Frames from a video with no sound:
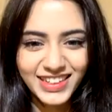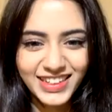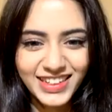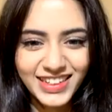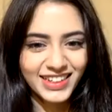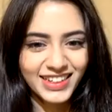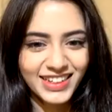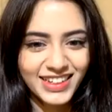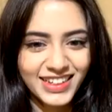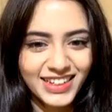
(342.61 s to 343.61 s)

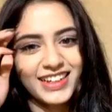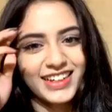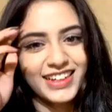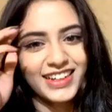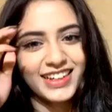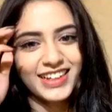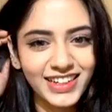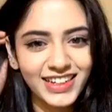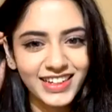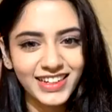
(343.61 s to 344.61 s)

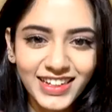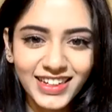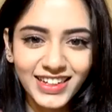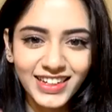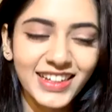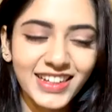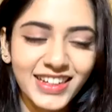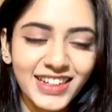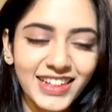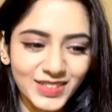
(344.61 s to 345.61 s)

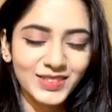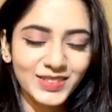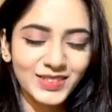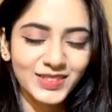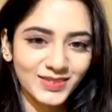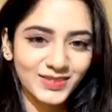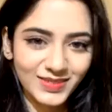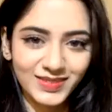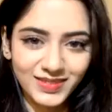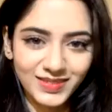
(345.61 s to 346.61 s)

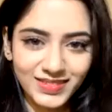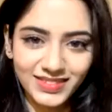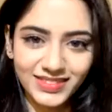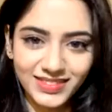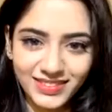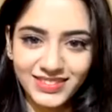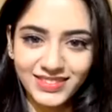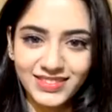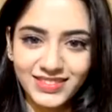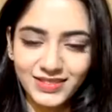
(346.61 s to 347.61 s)

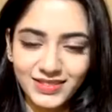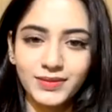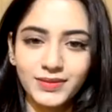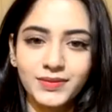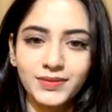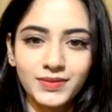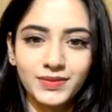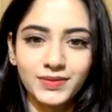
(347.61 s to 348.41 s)
No words are spoken by the person on screen.